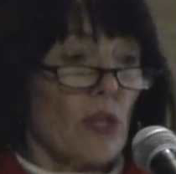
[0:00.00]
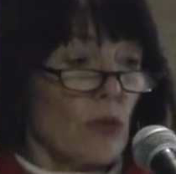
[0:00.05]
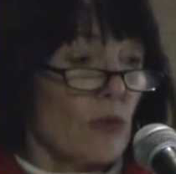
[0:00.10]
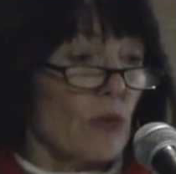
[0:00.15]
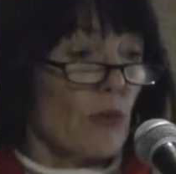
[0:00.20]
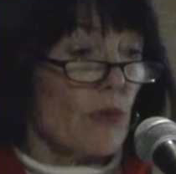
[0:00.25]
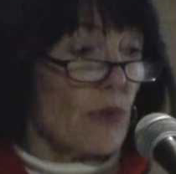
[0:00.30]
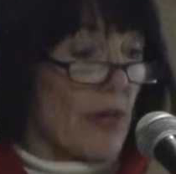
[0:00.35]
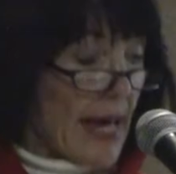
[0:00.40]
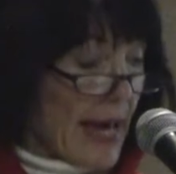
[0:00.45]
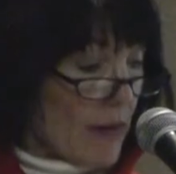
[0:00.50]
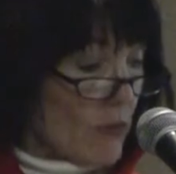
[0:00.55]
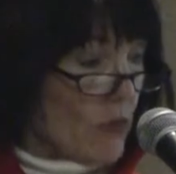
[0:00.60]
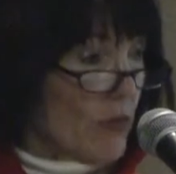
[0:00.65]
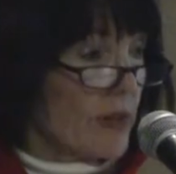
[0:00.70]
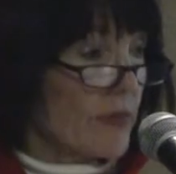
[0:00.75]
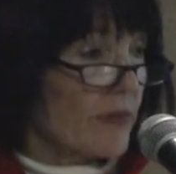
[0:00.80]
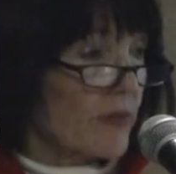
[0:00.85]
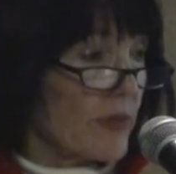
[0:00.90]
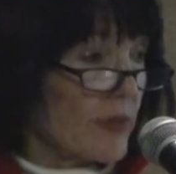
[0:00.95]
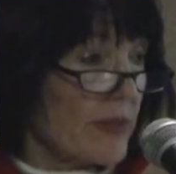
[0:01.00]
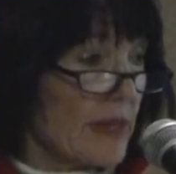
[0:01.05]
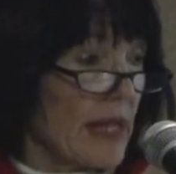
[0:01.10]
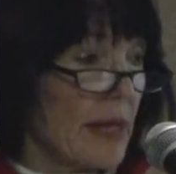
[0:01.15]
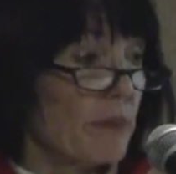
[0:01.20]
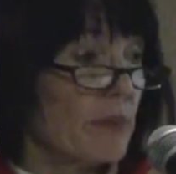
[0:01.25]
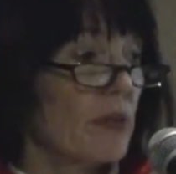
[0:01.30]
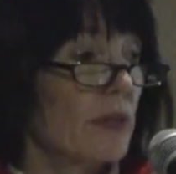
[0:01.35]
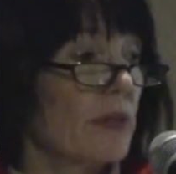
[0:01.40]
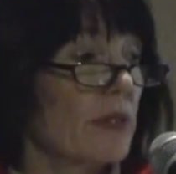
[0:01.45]
So that one, for
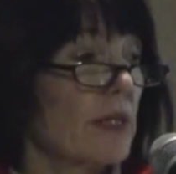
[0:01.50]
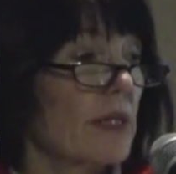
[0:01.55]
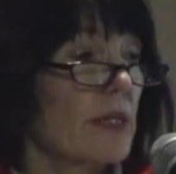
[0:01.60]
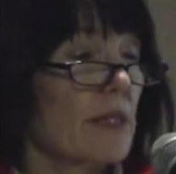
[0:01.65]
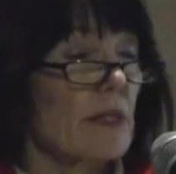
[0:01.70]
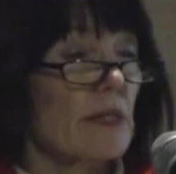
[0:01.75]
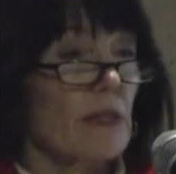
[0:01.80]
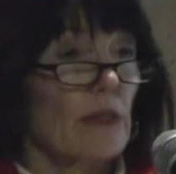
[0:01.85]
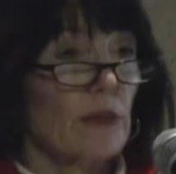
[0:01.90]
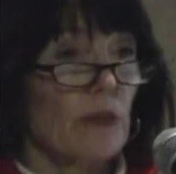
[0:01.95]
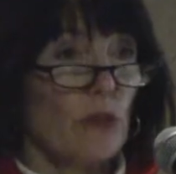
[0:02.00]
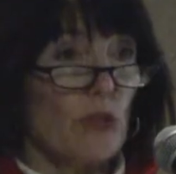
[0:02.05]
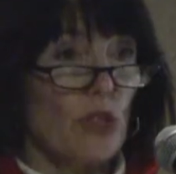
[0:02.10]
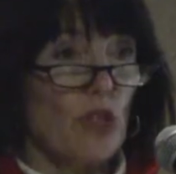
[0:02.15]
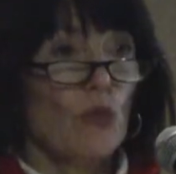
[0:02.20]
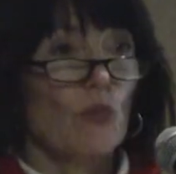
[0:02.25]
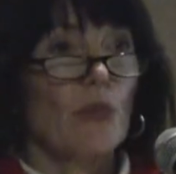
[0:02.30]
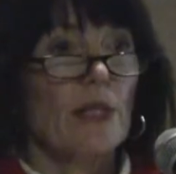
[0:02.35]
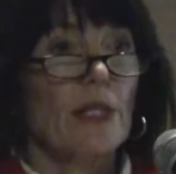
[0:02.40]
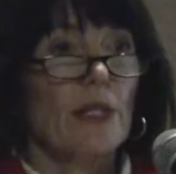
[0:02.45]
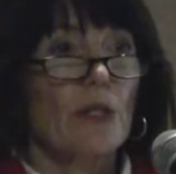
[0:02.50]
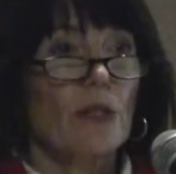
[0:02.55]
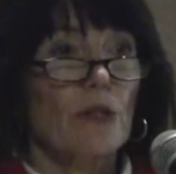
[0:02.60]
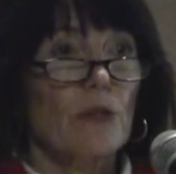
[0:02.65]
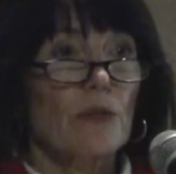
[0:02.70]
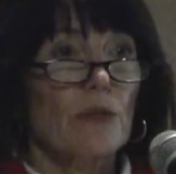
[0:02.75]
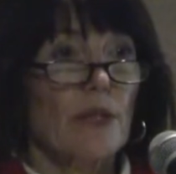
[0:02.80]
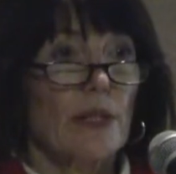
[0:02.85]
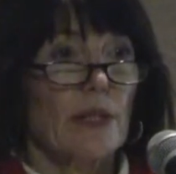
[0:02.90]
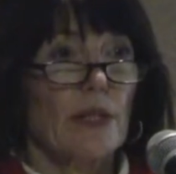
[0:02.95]
example, is a little
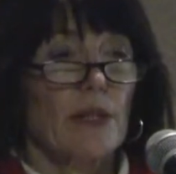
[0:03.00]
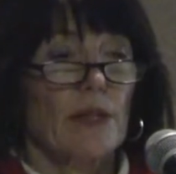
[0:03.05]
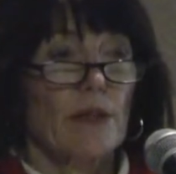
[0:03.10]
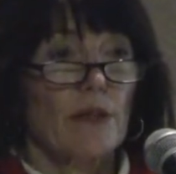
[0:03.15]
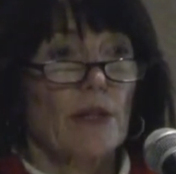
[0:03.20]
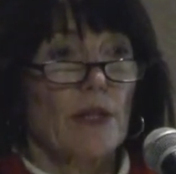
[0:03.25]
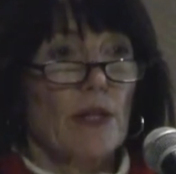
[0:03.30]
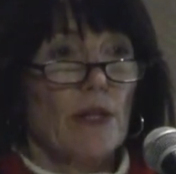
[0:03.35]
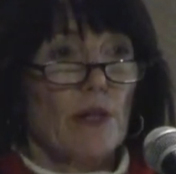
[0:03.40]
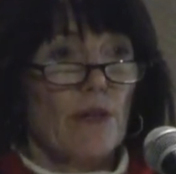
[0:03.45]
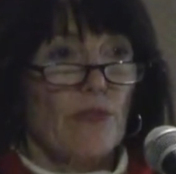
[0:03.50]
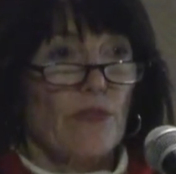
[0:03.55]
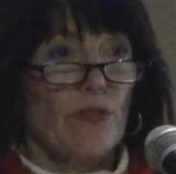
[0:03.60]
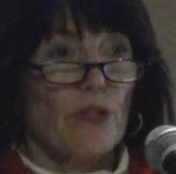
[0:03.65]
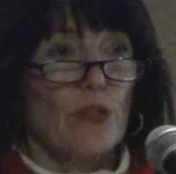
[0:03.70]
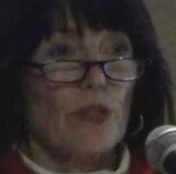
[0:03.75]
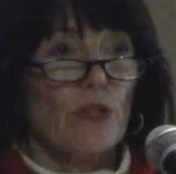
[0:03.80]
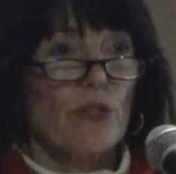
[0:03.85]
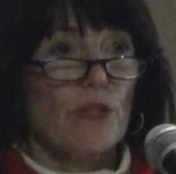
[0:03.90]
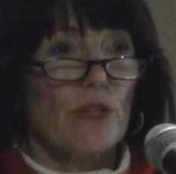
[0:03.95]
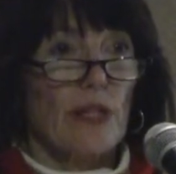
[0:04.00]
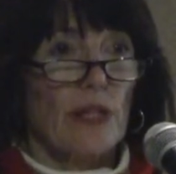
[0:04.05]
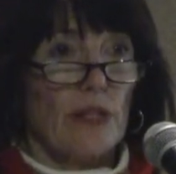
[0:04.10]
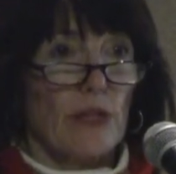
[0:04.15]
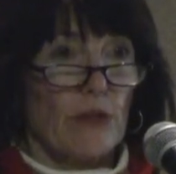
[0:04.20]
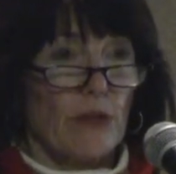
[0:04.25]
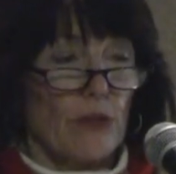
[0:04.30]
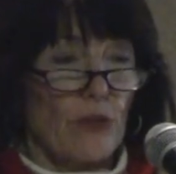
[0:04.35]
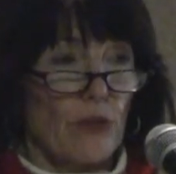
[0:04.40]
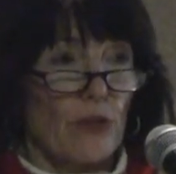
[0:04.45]
sweeter than our first and
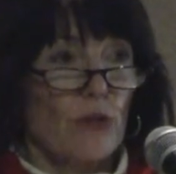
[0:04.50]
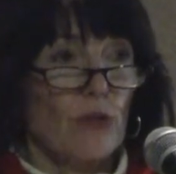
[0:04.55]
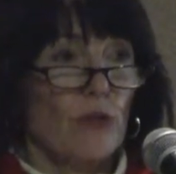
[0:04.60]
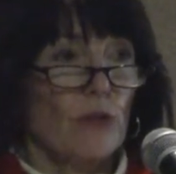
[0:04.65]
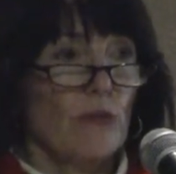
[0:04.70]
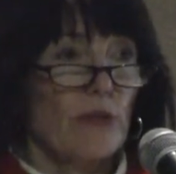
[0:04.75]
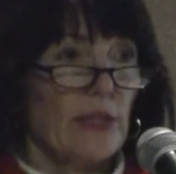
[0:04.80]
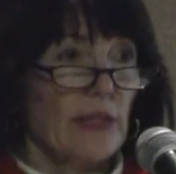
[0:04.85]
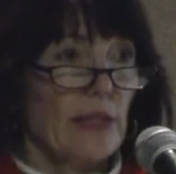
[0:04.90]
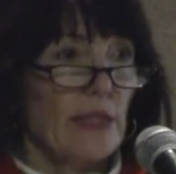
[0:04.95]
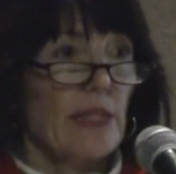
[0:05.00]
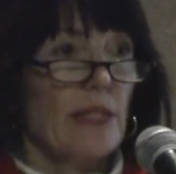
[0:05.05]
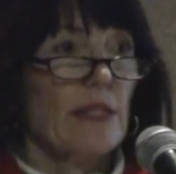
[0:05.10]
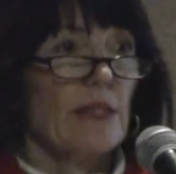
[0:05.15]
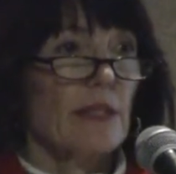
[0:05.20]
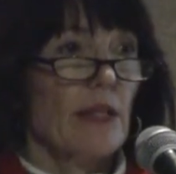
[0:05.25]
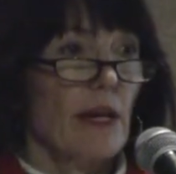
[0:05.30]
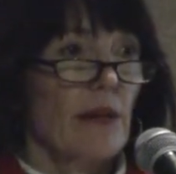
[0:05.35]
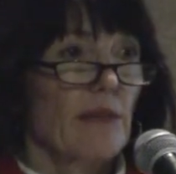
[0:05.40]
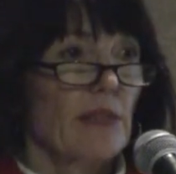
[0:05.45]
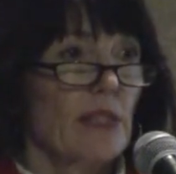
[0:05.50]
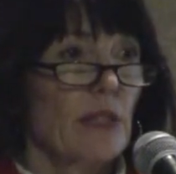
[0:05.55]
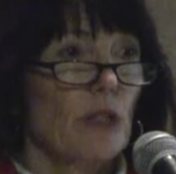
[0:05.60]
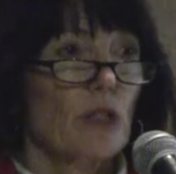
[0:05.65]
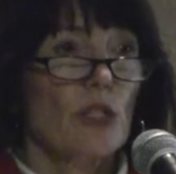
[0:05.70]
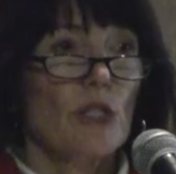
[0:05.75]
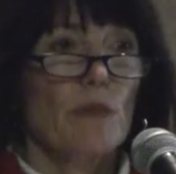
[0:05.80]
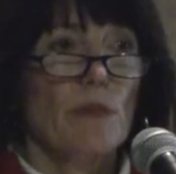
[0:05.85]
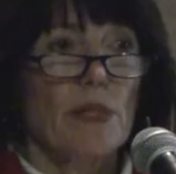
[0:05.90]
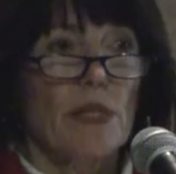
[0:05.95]
our third release of it,
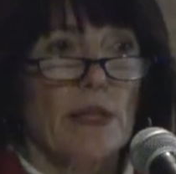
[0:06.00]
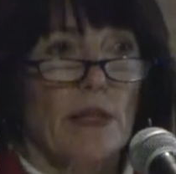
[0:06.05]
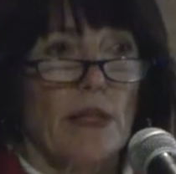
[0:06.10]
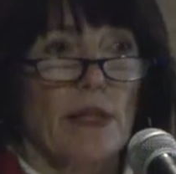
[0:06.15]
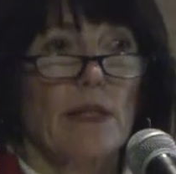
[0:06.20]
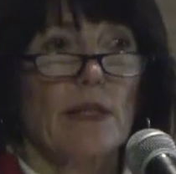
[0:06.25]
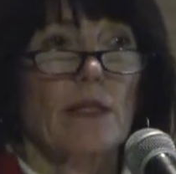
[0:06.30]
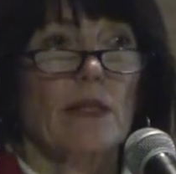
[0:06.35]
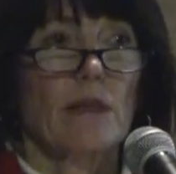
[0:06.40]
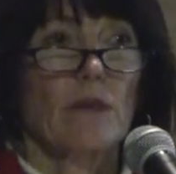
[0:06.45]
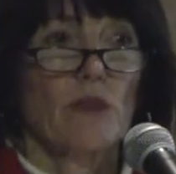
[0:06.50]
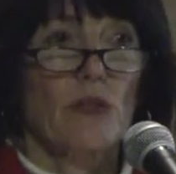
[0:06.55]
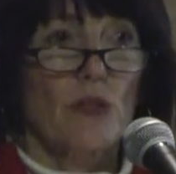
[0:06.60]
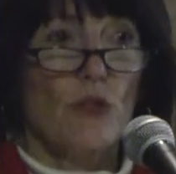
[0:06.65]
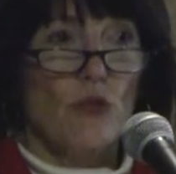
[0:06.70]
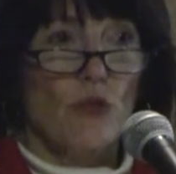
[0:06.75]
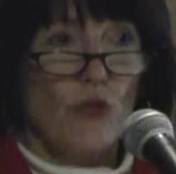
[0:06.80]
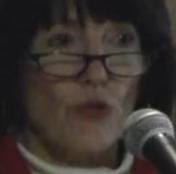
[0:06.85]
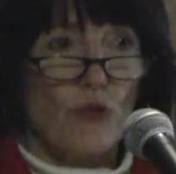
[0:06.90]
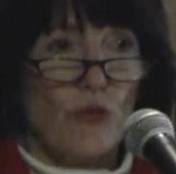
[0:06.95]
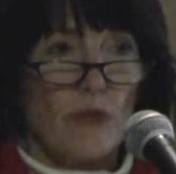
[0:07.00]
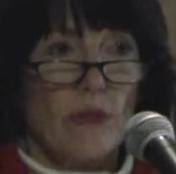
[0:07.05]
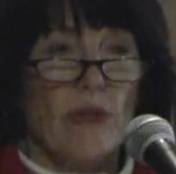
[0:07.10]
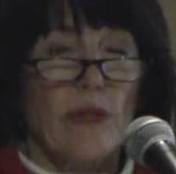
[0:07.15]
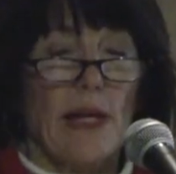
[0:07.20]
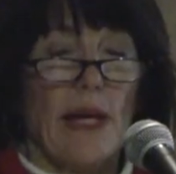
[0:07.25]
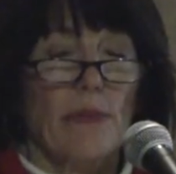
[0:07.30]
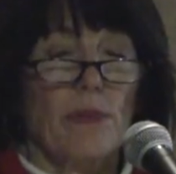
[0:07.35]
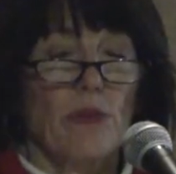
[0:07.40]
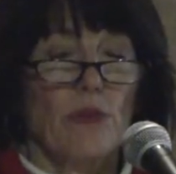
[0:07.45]
just because it was
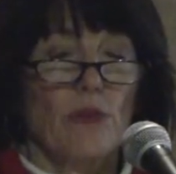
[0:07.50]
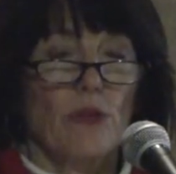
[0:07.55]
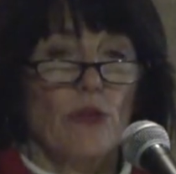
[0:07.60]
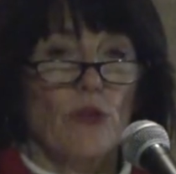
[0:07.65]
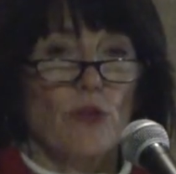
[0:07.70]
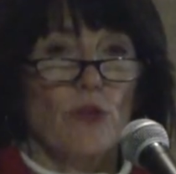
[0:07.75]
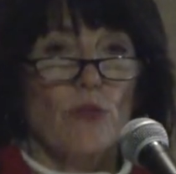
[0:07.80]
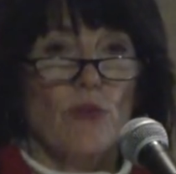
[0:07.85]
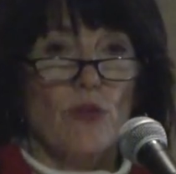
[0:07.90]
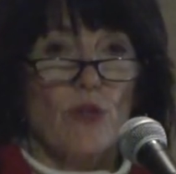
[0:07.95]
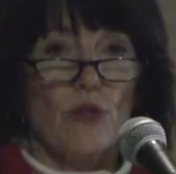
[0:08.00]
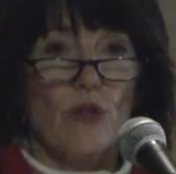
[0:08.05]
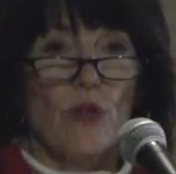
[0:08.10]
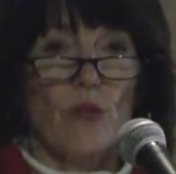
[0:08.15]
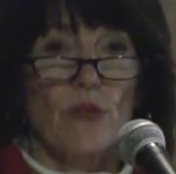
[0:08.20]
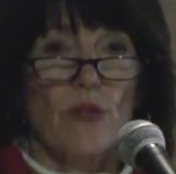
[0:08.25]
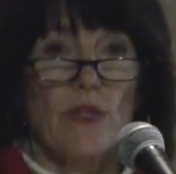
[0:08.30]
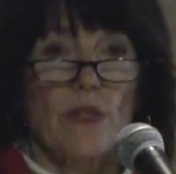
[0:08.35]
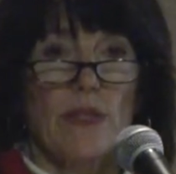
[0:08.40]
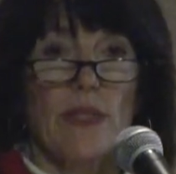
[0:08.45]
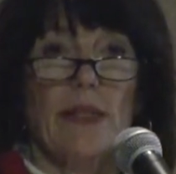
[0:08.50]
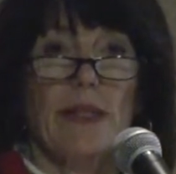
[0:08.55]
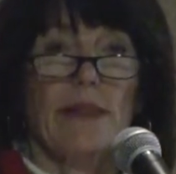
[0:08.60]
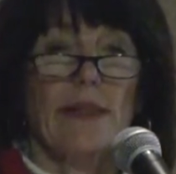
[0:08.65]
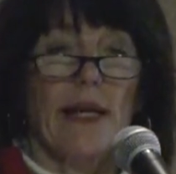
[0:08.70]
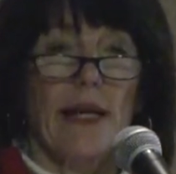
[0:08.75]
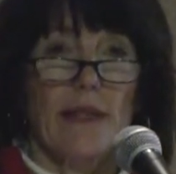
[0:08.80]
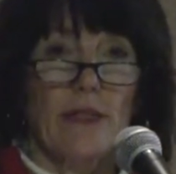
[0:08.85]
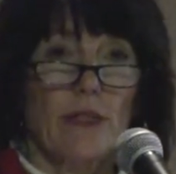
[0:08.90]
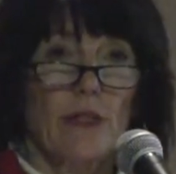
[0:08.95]
the apple juice was so acidic
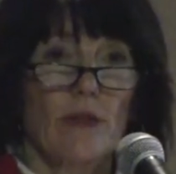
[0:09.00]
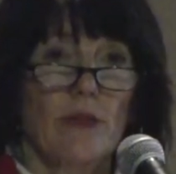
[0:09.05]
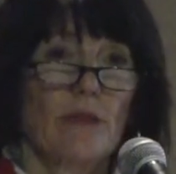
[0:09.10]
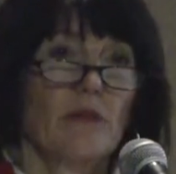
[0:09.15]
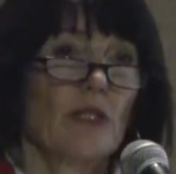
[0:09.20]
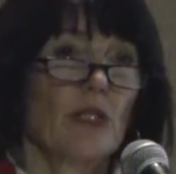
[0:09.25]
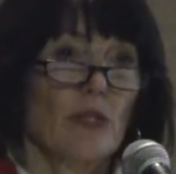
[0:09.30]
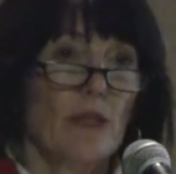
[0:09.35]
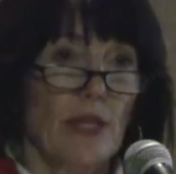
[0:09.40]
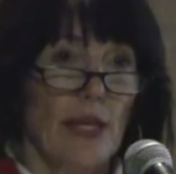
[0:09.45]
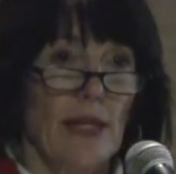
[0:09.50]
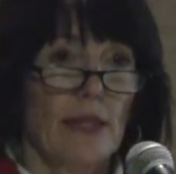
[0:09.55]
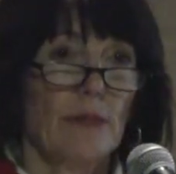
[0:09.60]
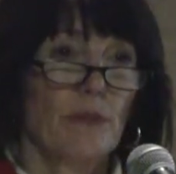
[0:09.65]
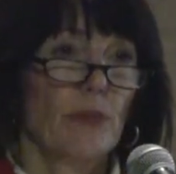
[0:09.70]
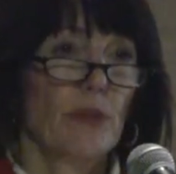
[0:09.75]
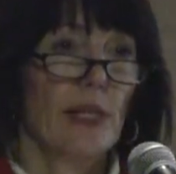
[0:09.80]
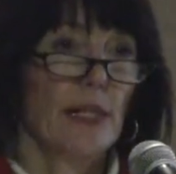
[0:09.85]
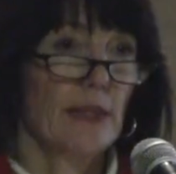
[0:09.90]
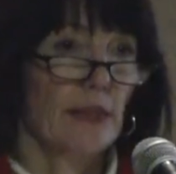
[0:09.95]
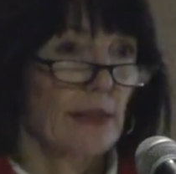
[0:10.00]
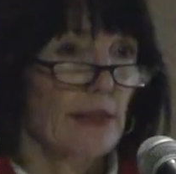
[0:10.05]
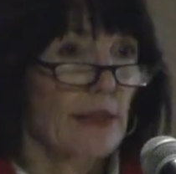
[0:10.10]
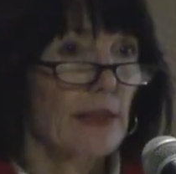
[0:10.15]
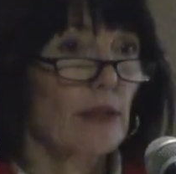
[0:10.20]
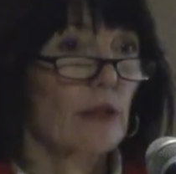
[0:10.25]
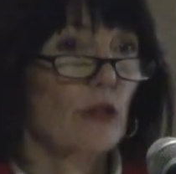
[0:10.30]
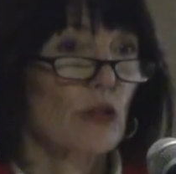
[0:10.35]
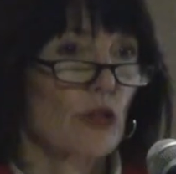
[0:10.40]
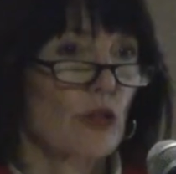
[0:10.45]
that year that we just had to blend a
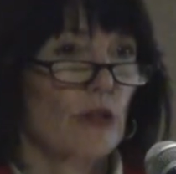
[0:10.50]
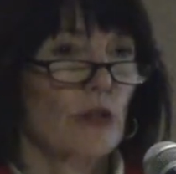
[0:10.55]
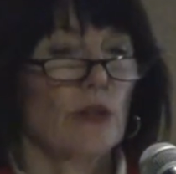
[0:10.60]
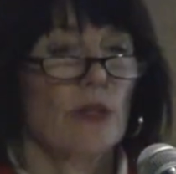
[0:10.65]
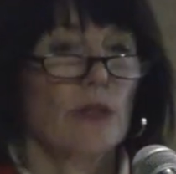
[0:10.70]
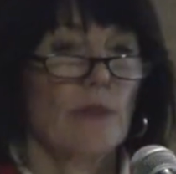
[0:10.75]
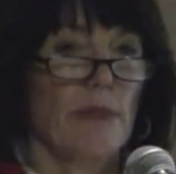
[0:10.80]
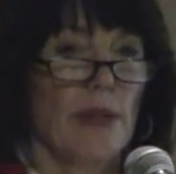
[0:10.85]
little sugar